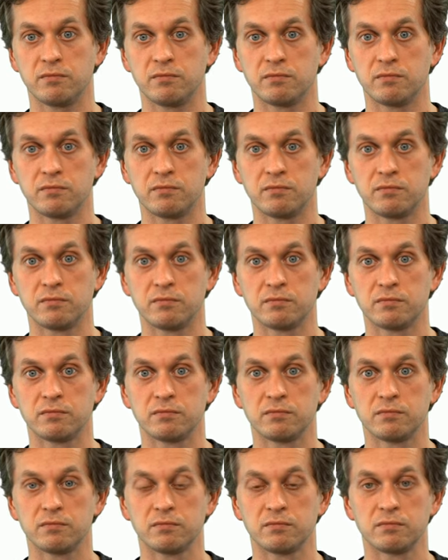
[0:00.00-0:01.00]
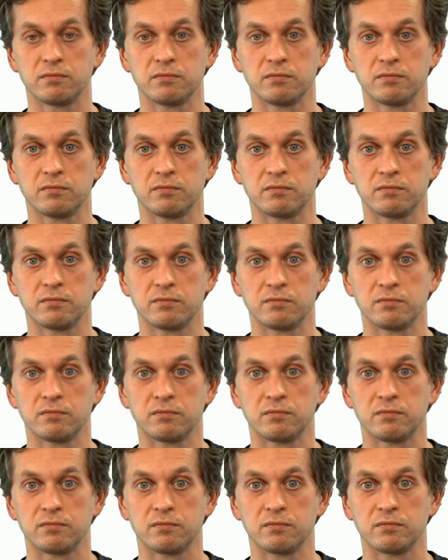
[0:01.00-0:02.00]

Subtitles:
[no speech]